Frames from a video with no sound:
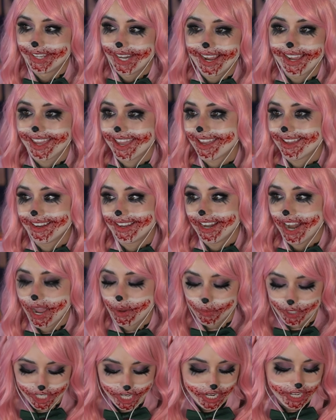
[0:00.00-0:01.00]
I hate it. I
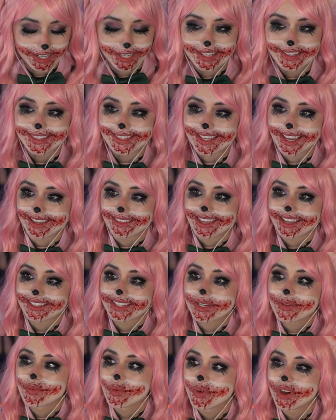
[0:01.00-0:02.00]
wish I could unsee it. That's
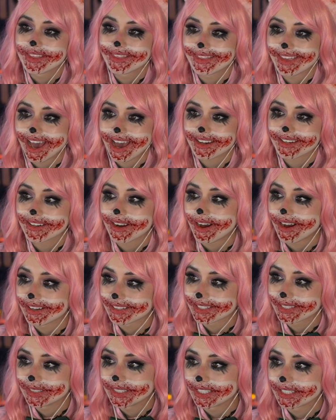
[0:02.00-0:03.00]
like that and
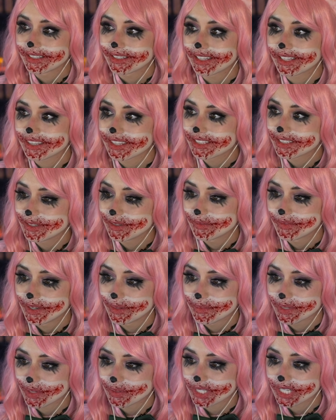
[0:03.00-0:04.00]
Hostel are like the 2
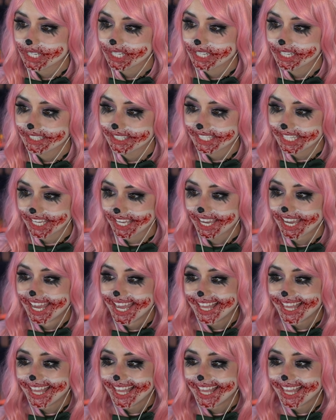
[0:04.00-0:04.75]
films I wish I could unsee.